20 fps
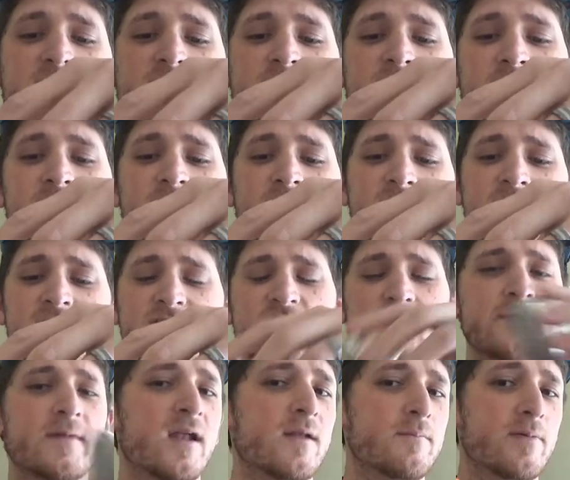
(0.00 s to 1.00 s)
of it. So
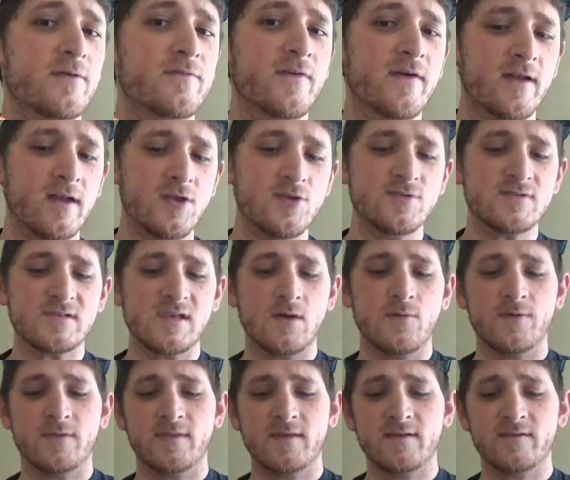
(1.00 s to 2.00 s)
I'm not a big fan of using it
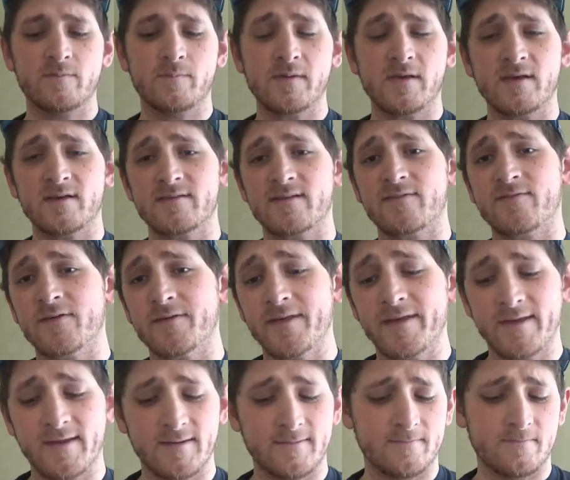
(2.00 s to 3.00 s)
with this because I feel
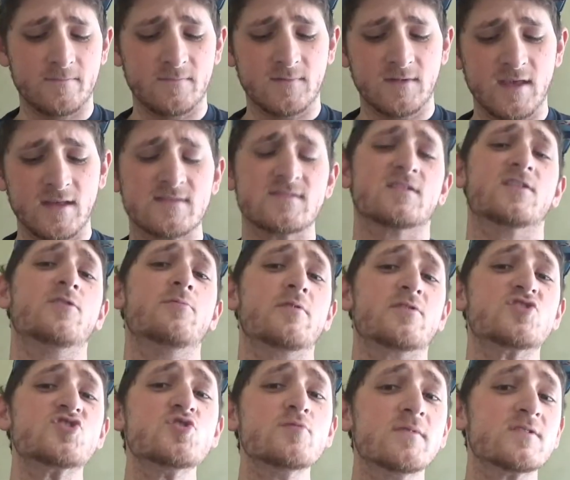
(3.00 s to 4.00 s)
like it gets a little
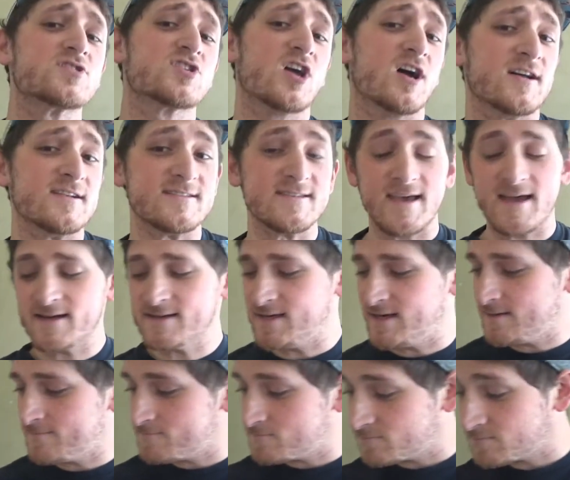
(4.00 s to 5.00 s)
bit too much contact
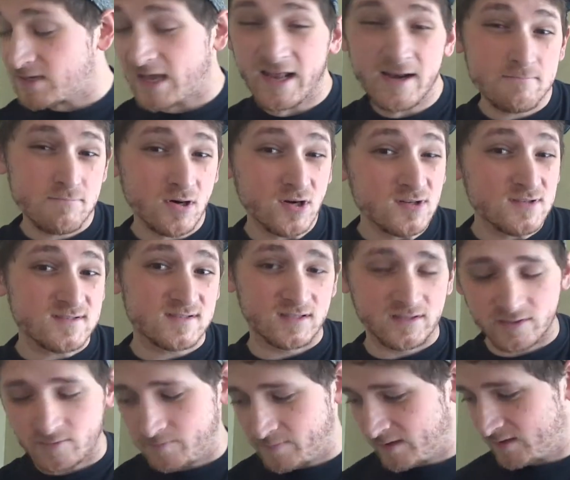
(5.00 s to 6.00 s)
and it kind of burns a
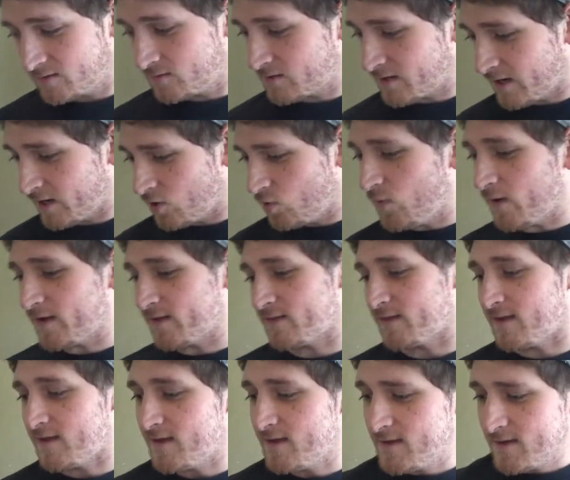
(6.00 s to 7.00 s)
little bit, kind of
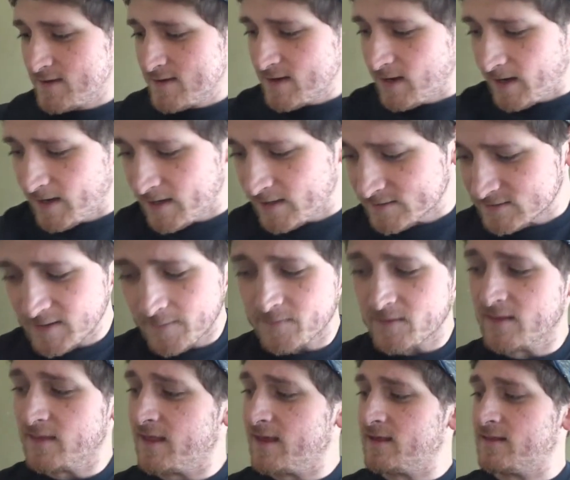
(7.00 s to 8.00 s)
quickly.
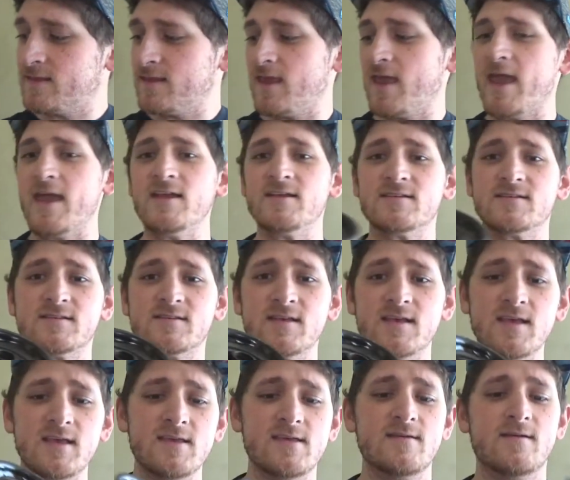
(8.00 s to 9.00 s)
Something like the
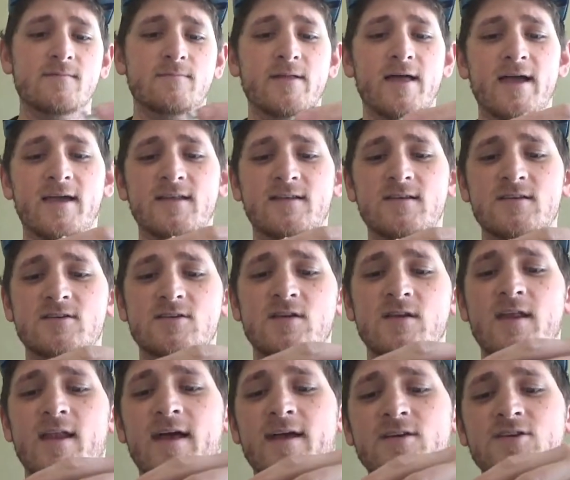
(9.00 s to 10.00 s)
HC Black
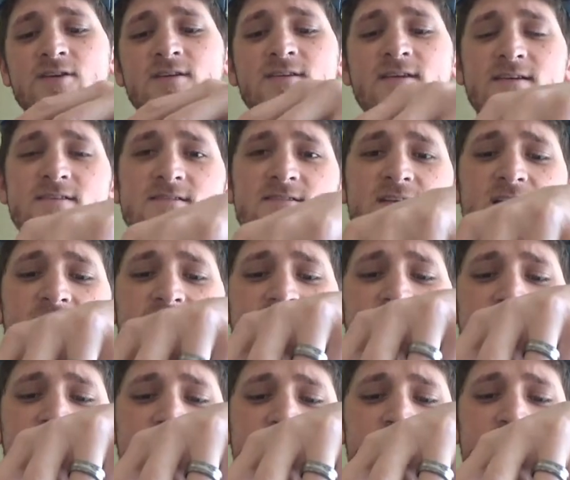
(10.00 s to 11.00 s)
Edition, it actually does sit on
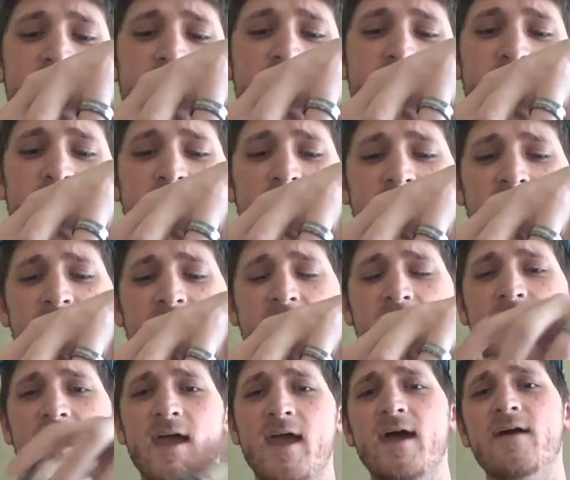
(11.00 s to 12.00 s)
the outside of it,
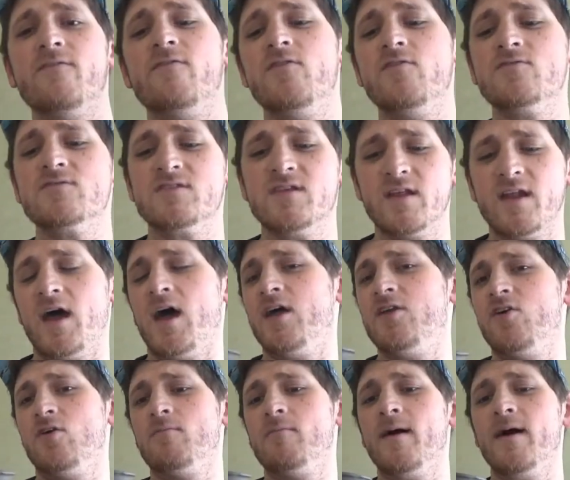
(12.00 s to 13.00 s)
and I have used it. I
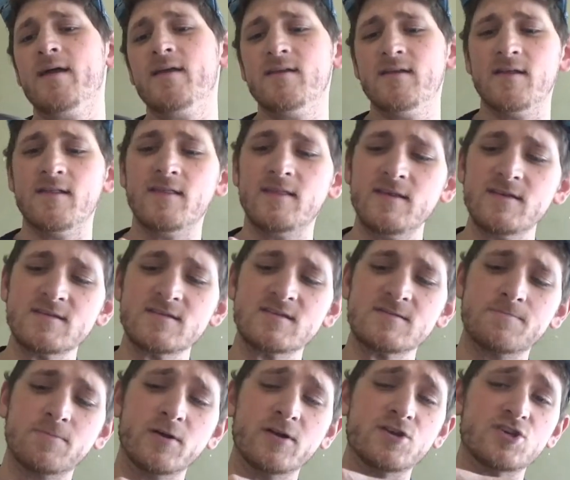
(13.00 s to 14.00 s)
don't mind it. This
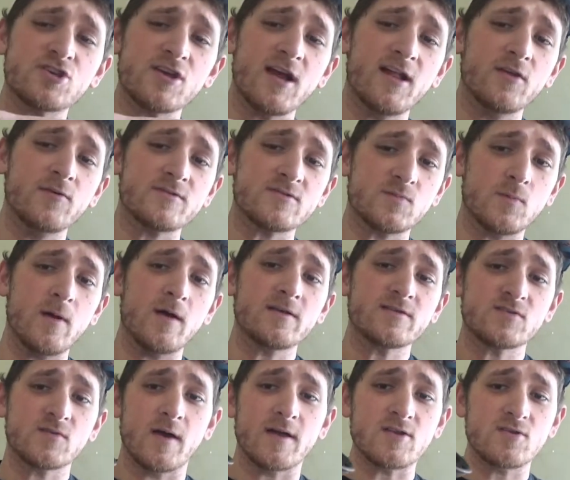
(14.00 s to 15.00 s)
is pretty shallow as well,
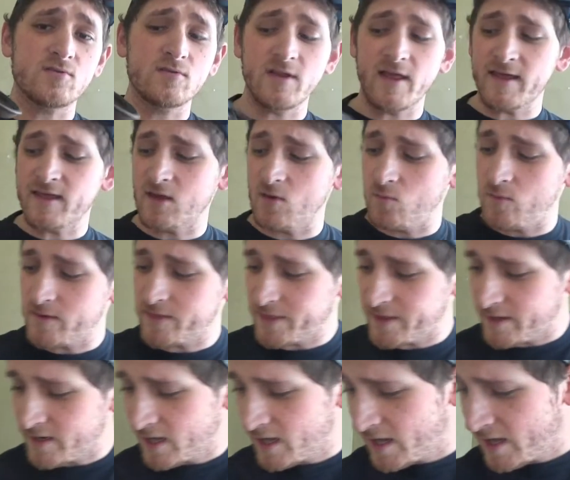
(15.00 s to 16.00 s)
so I do like it with
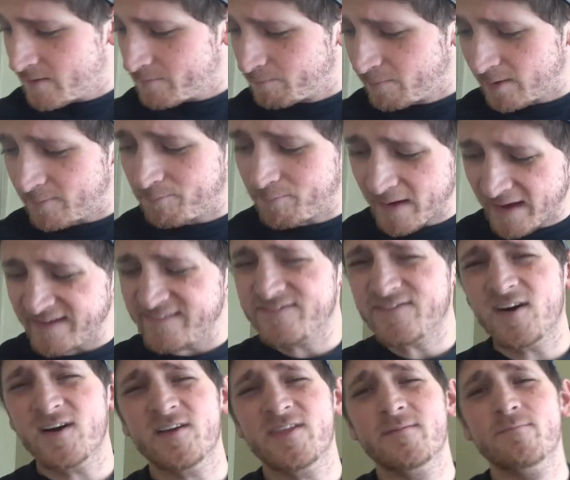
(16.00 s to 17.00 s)
it, but by
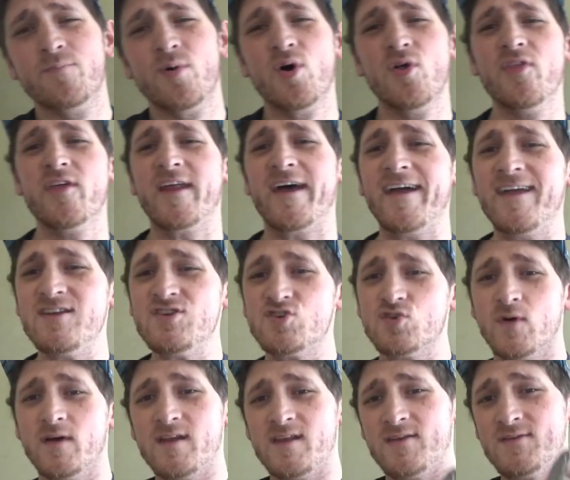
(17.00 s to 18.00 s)
far the bowl that I
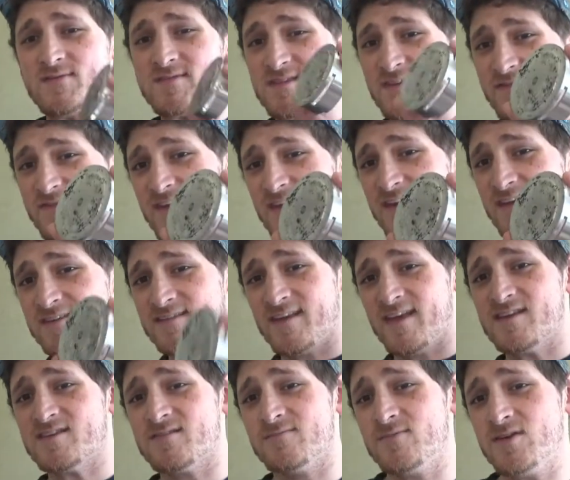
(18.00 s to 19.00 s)
enjoy to use the Phoenix
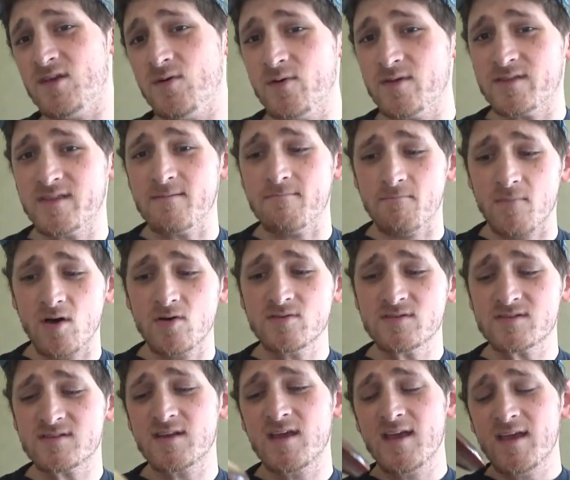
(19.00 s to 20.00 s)
Hmd with the
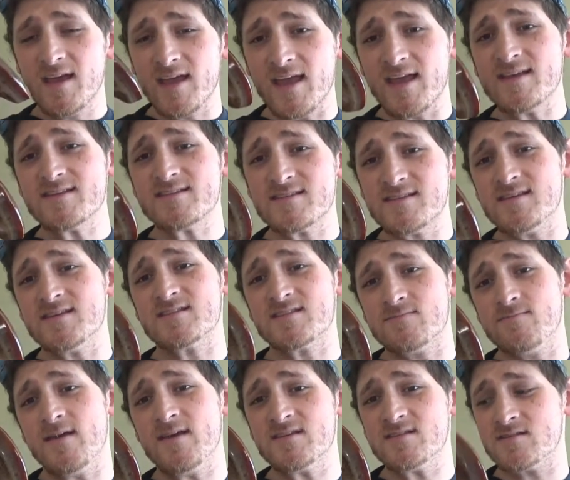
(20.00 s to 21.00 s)
most is
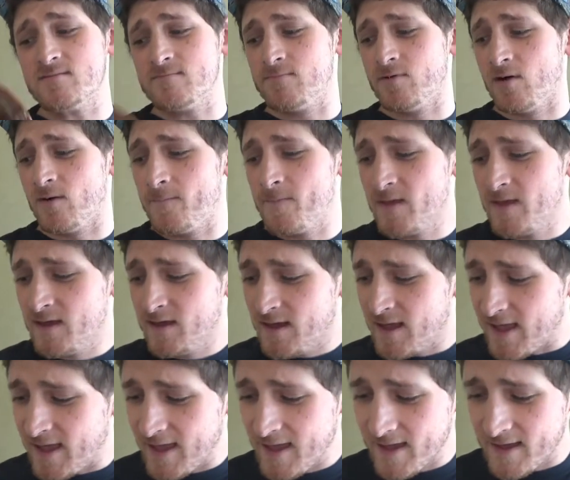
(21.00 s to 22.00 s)
this mason bowl.
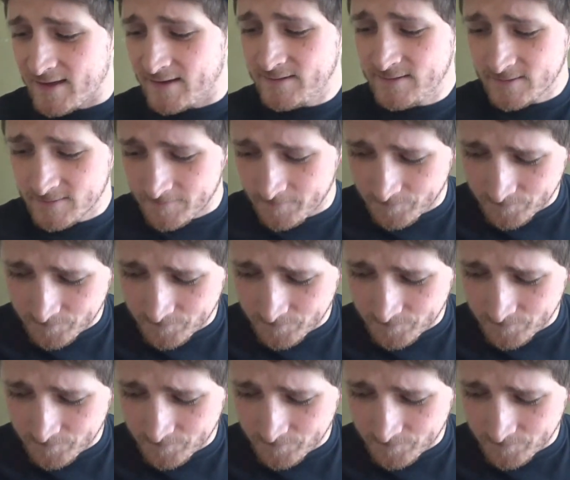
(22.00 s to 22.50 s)
And